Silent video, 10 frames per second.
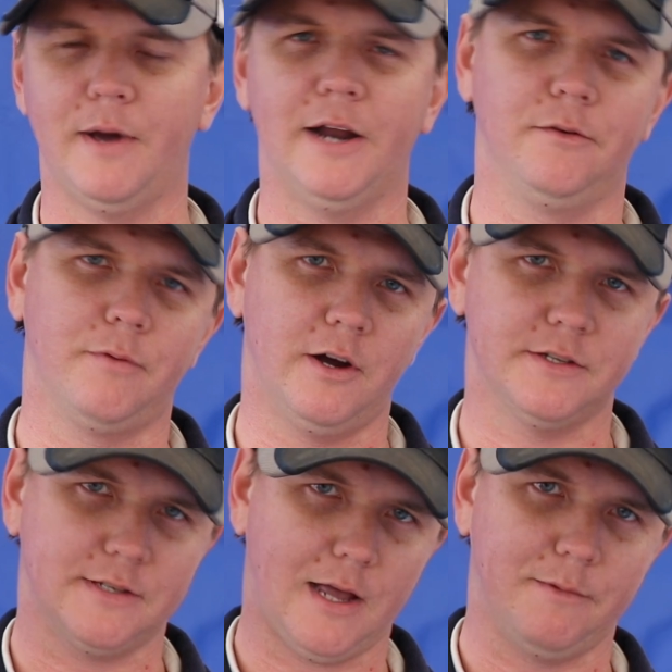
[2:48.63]
Panel
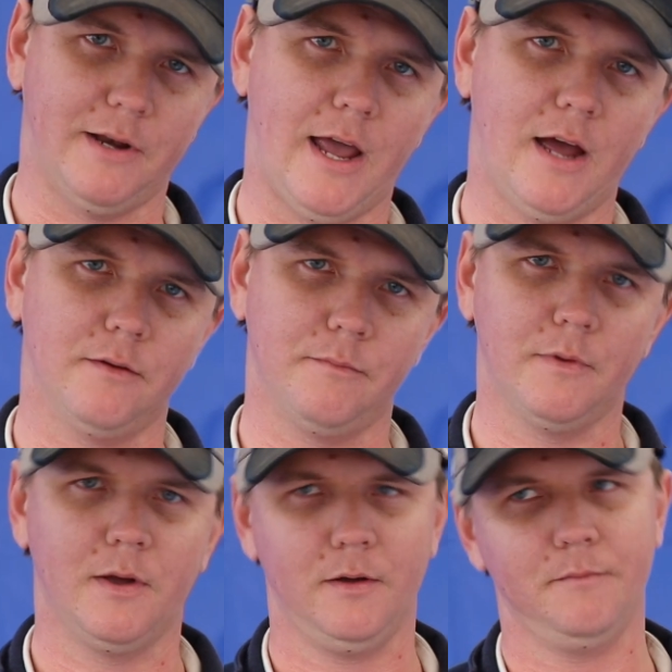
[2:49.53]
price is coming down,
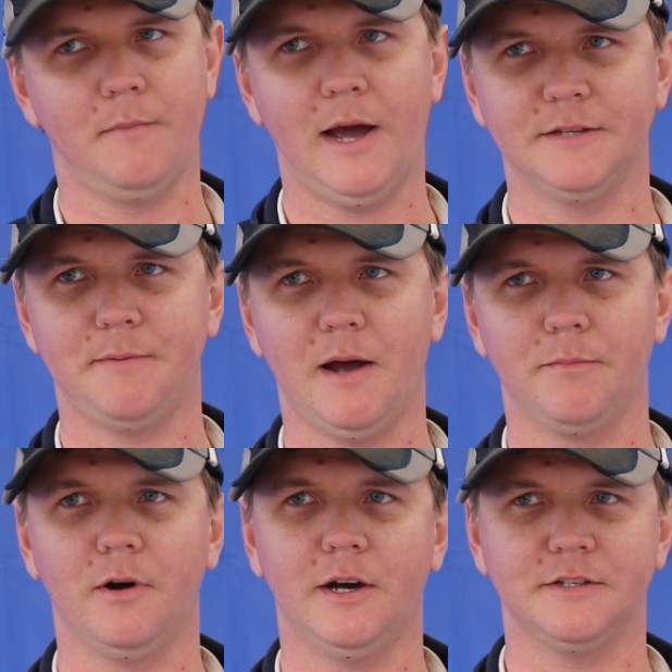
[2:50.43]
mains power
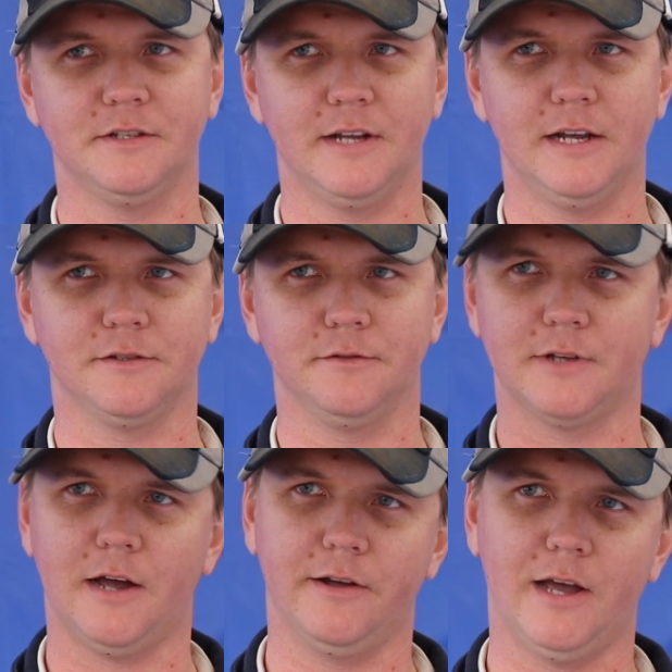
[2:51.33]
prices,
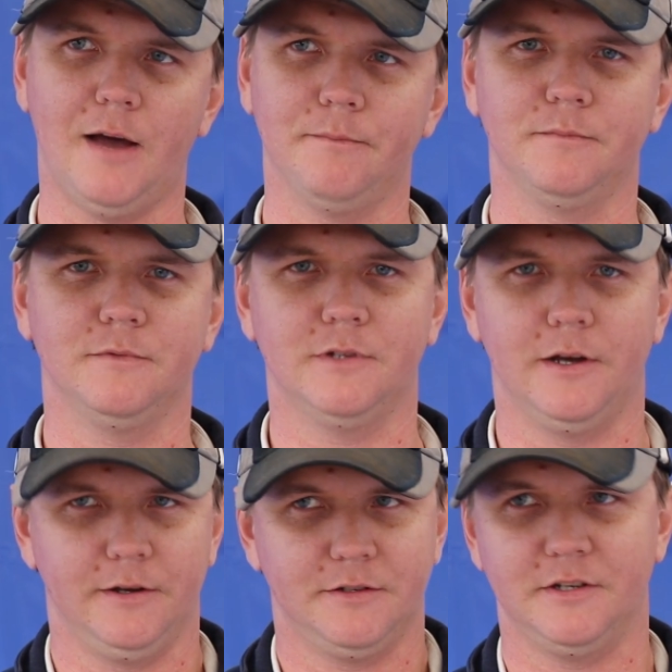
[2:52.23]
diesel's going up,
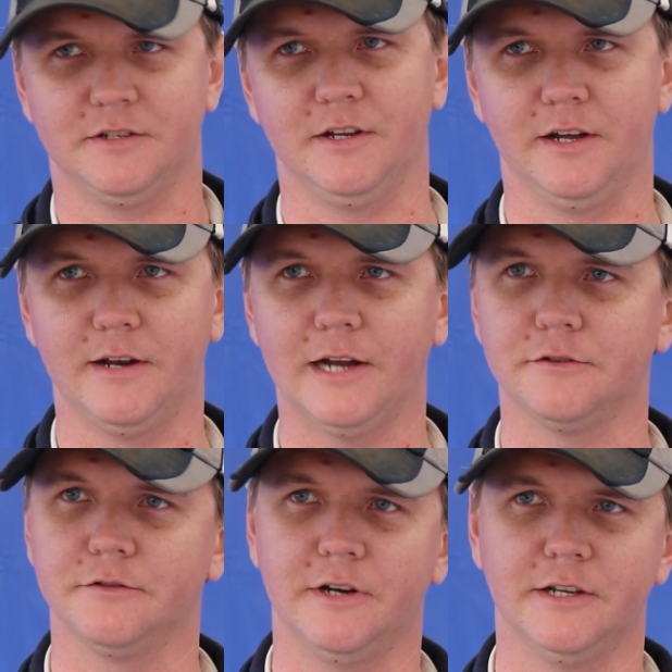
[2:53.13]
so it's just a
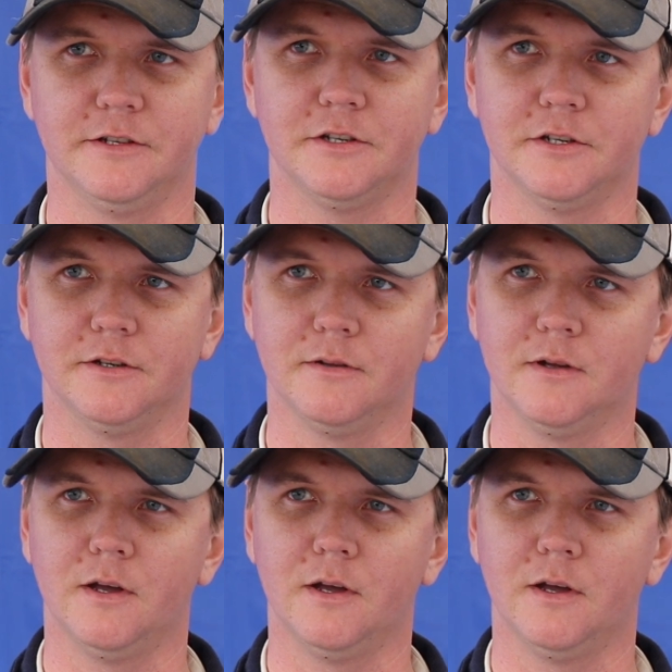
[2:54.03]
natural transition.